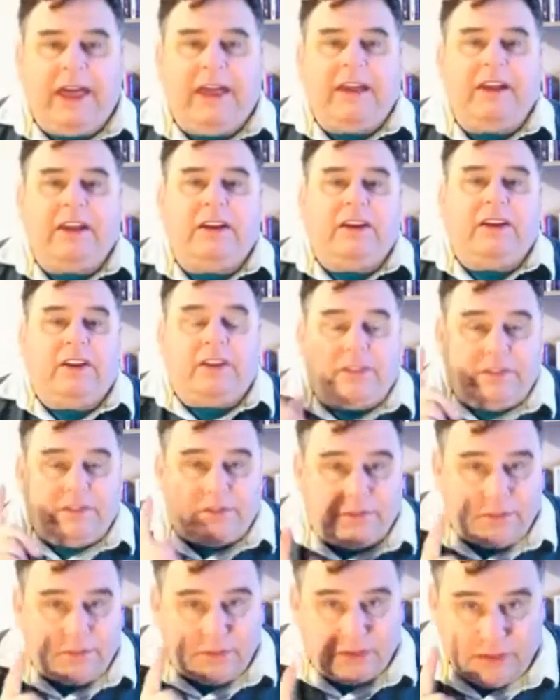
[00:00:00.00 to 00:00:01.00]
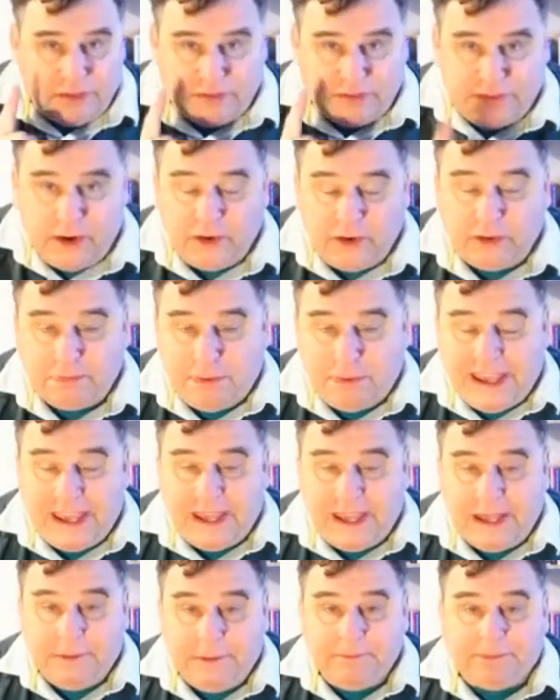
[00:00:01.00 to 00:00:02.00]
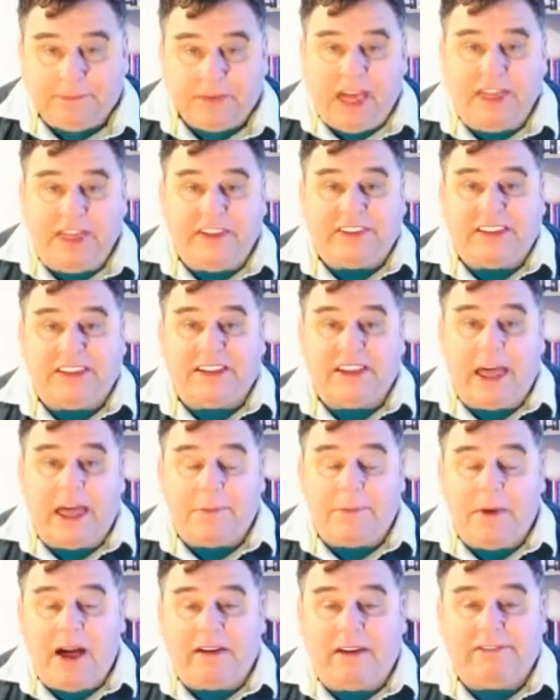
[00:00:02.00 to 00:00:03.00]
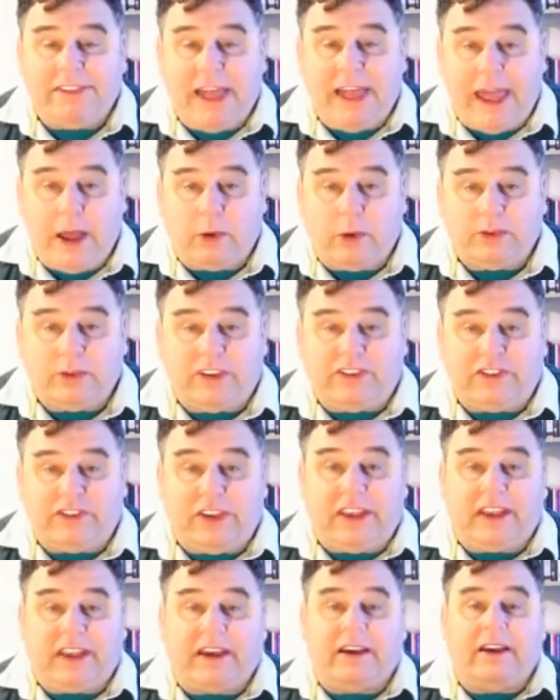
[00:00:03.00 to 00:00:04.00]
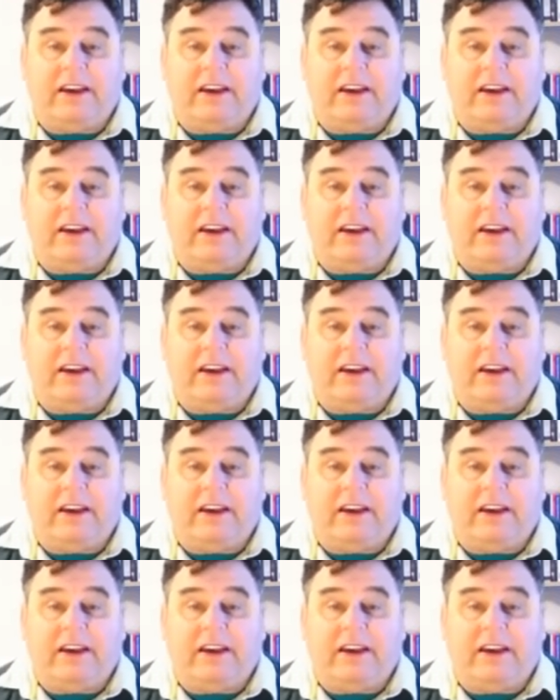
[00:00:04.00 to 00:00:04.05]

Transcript: The first being the Dilemma of Laodicea.